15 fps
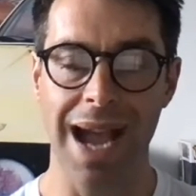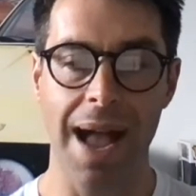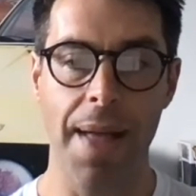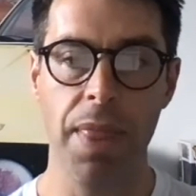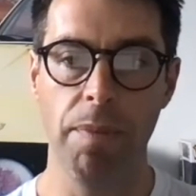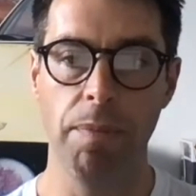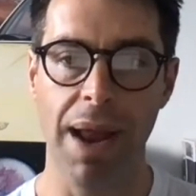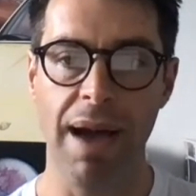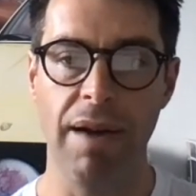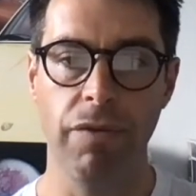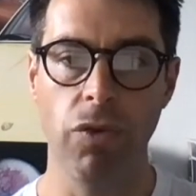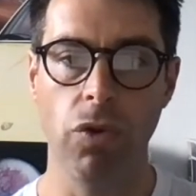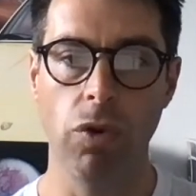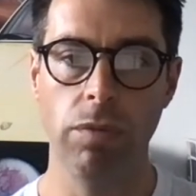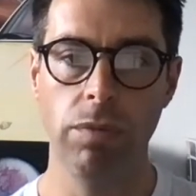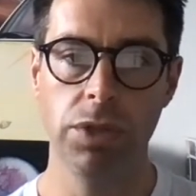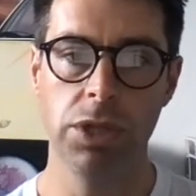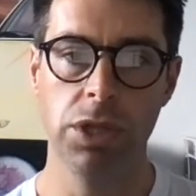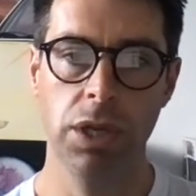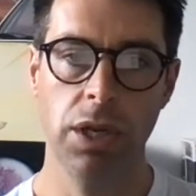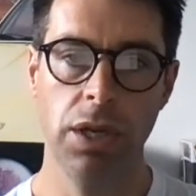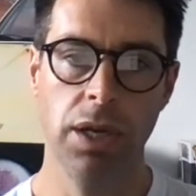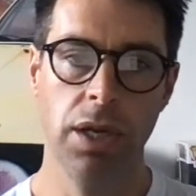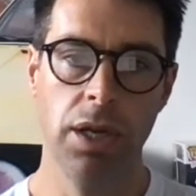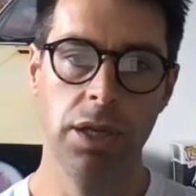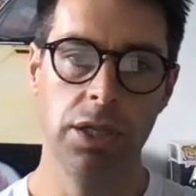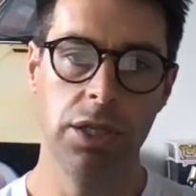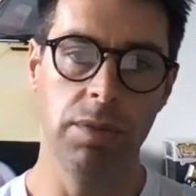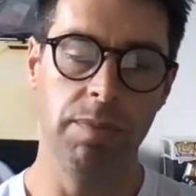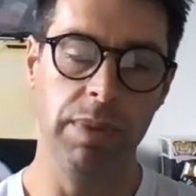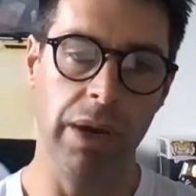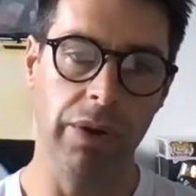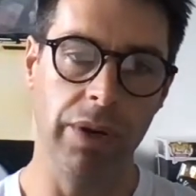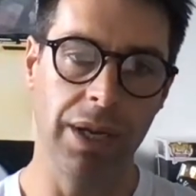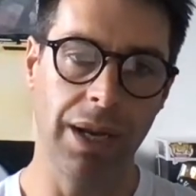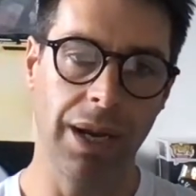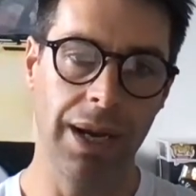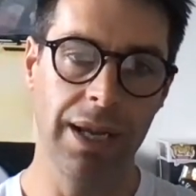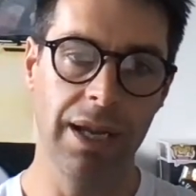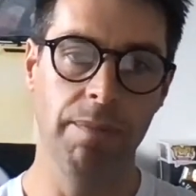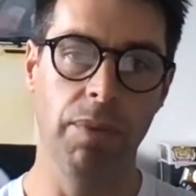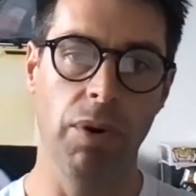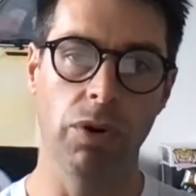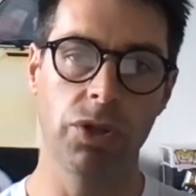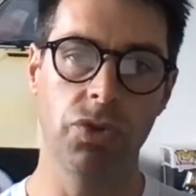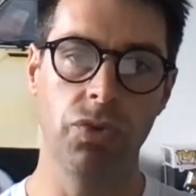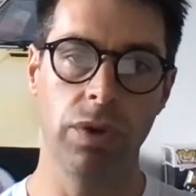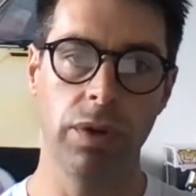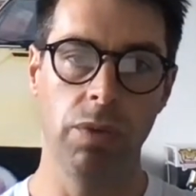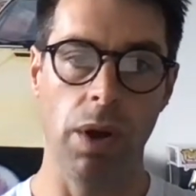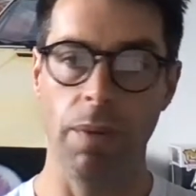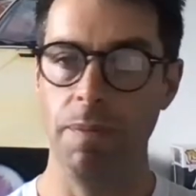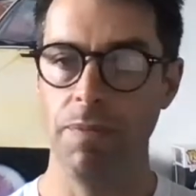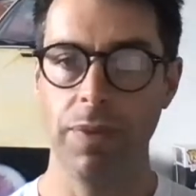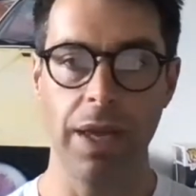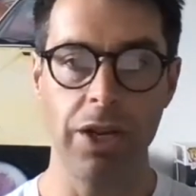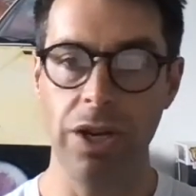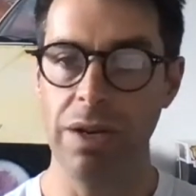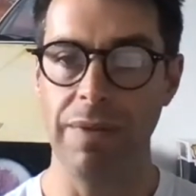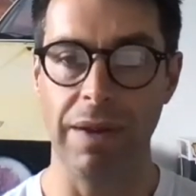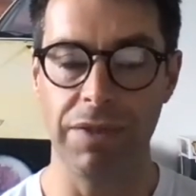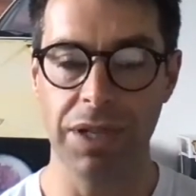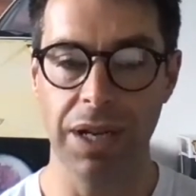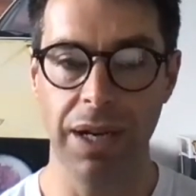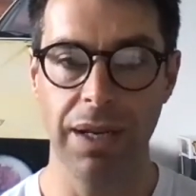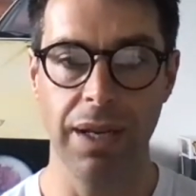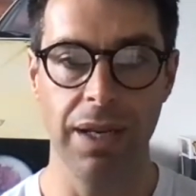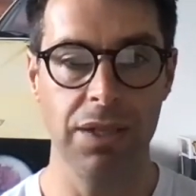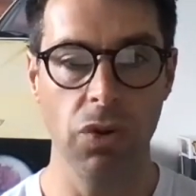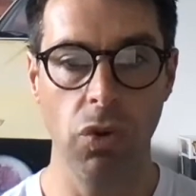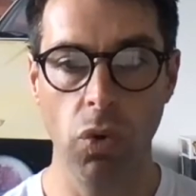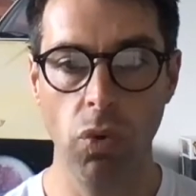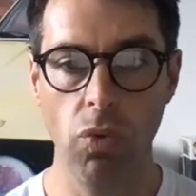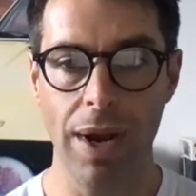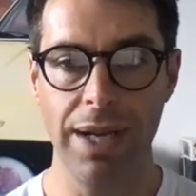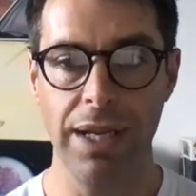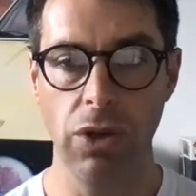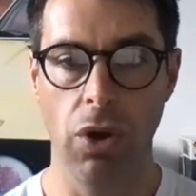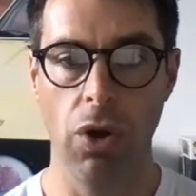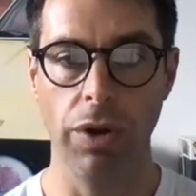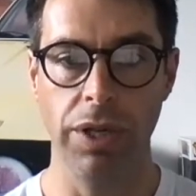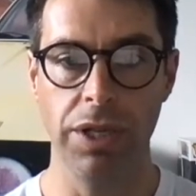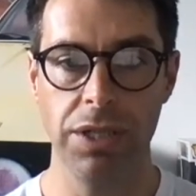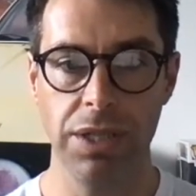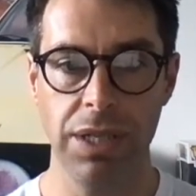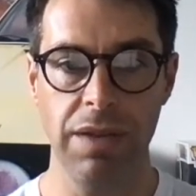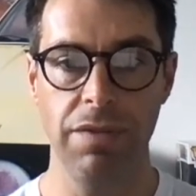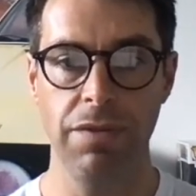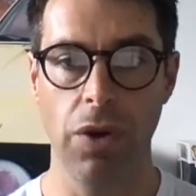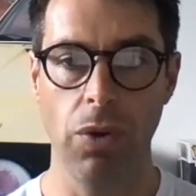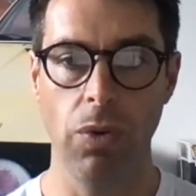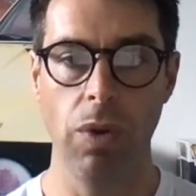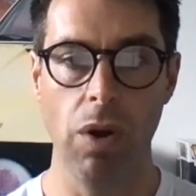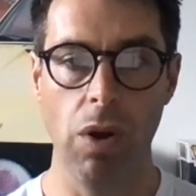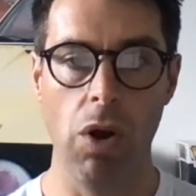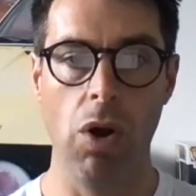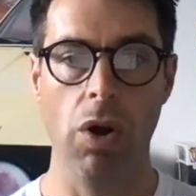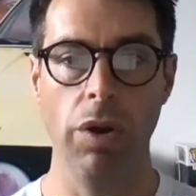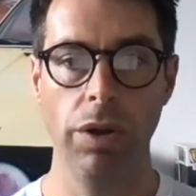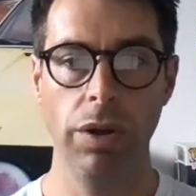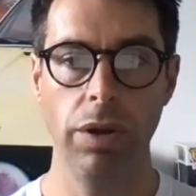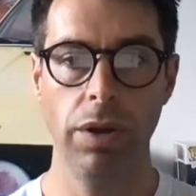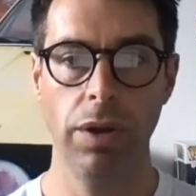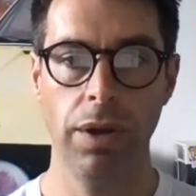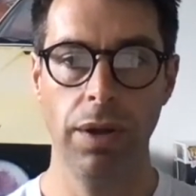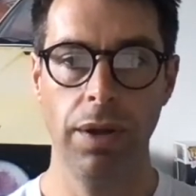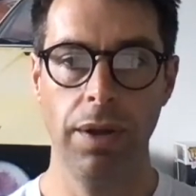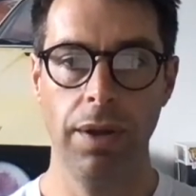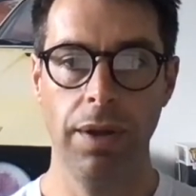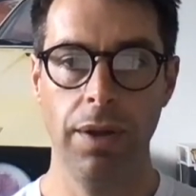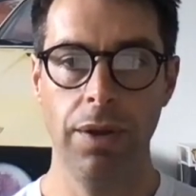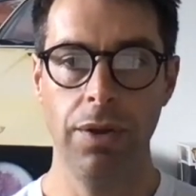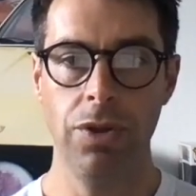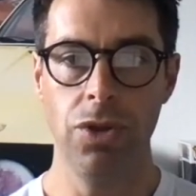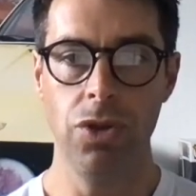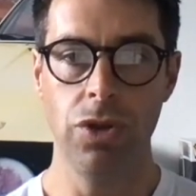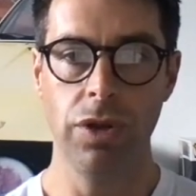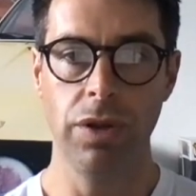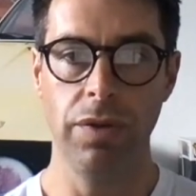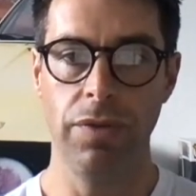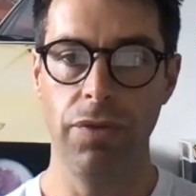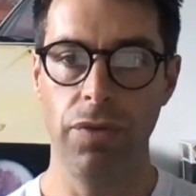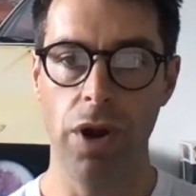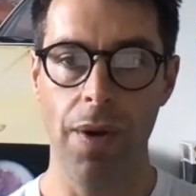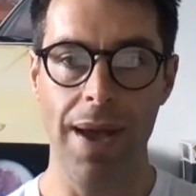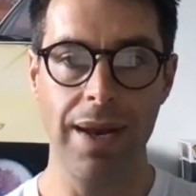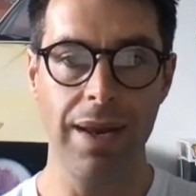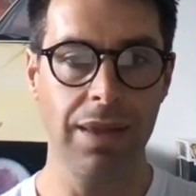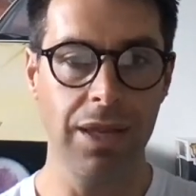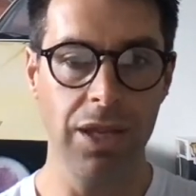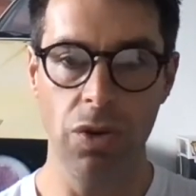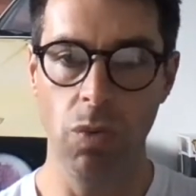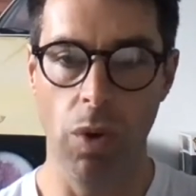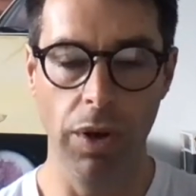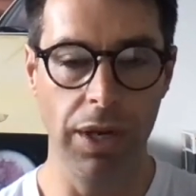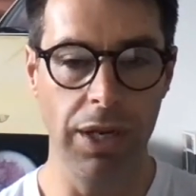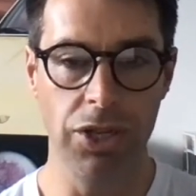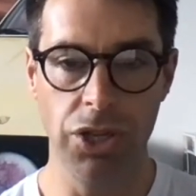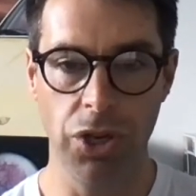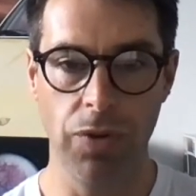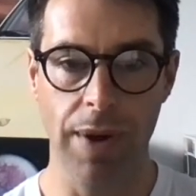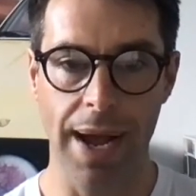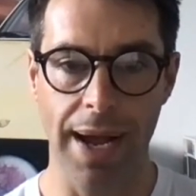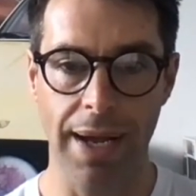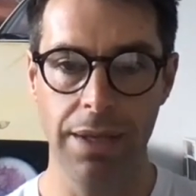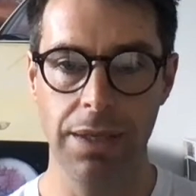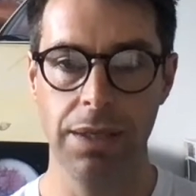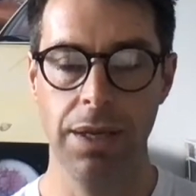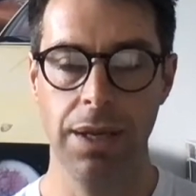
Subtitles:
and the platforms to be able to click a box. Well, they don't even have to click it. It's already on. It's default on. You can throw anything you want into your ad